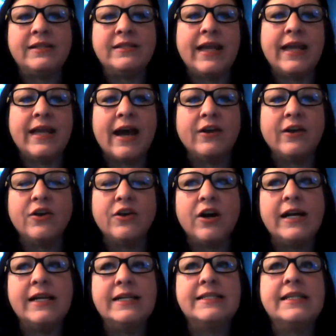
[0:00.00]
to
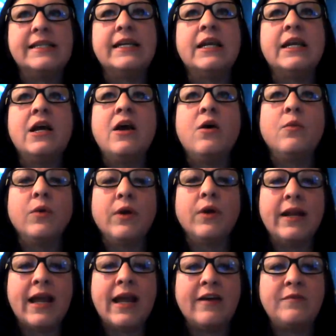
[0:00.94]
categorize it. We're
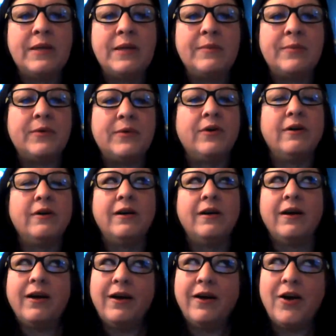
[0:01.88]
going to have people,
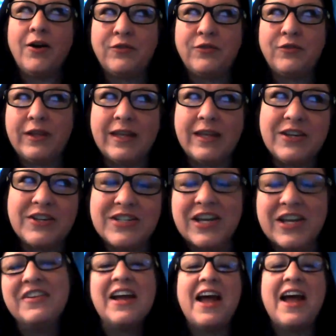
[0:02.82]
hopefully like
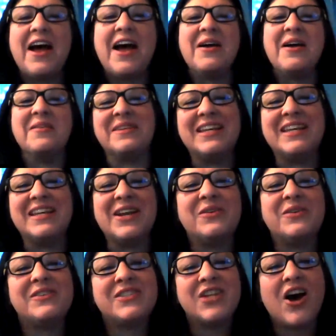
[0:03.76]
yourself,
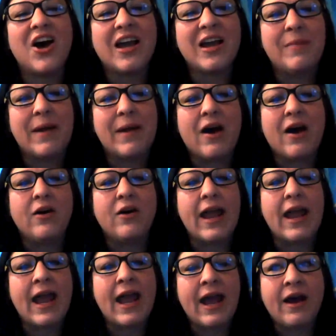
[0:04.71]
talk about
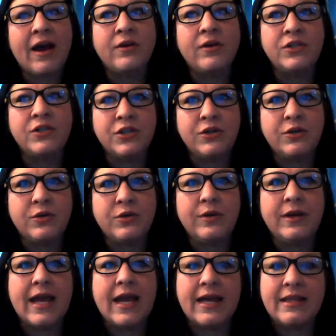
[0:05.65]
how
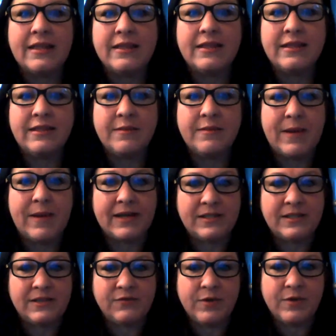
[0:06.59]
to get the
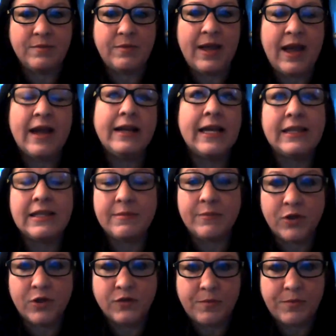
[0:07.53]

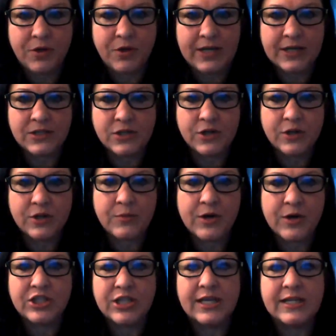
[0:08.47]
most from your Kickstarter
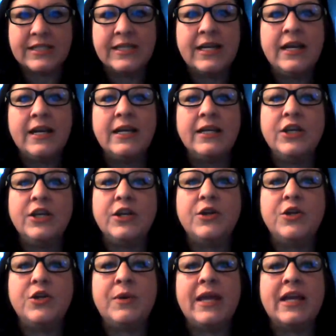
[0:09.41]
project.
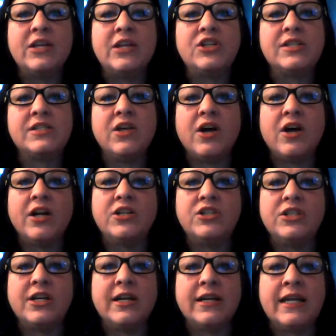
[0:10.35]
You can't just
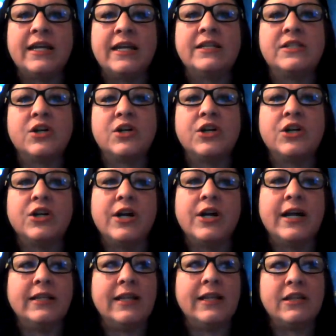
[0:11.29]
launch a Kickstarter
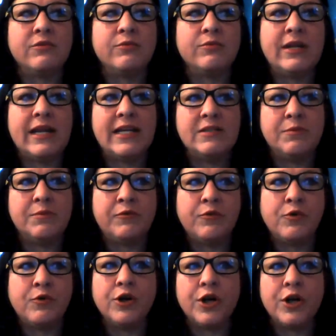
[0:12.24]
and like 3 days
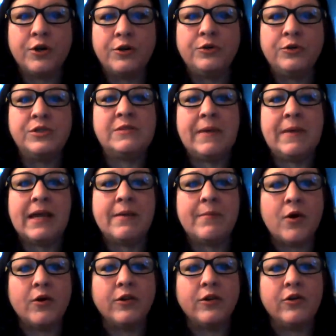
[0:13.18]
before go spam
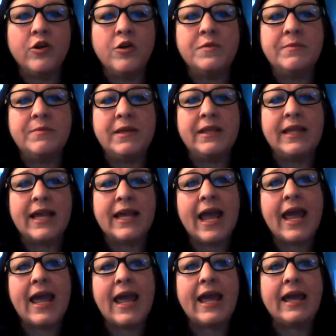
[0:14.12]
all the groups and be like,
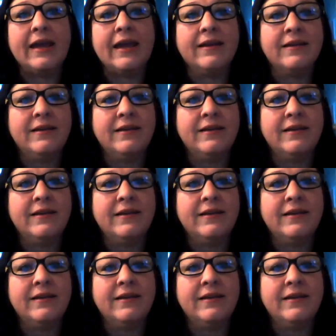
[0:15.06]
hey,